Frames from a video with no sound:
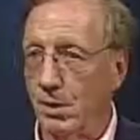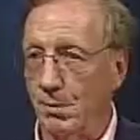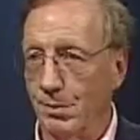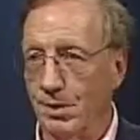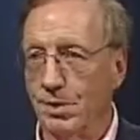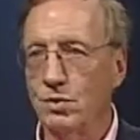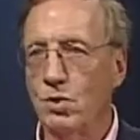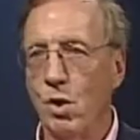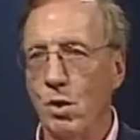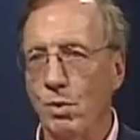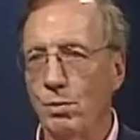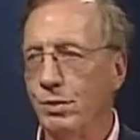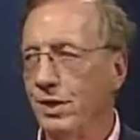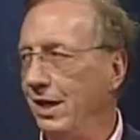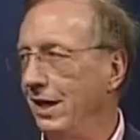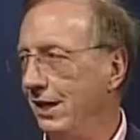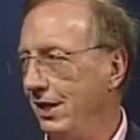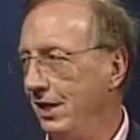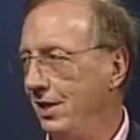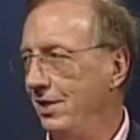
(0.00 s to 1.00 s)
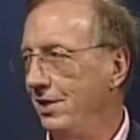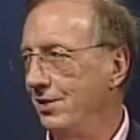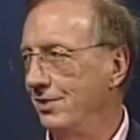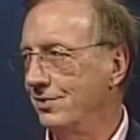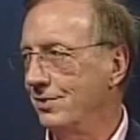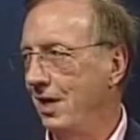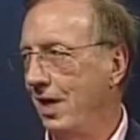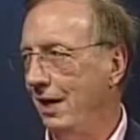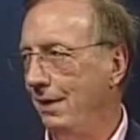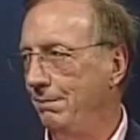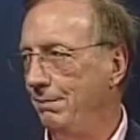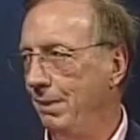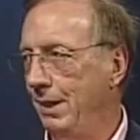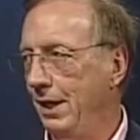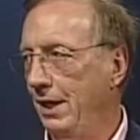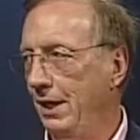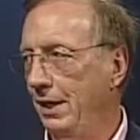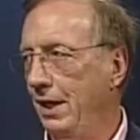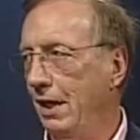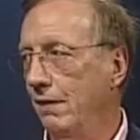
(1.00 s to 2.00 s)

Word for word: Well, this whole thing is a big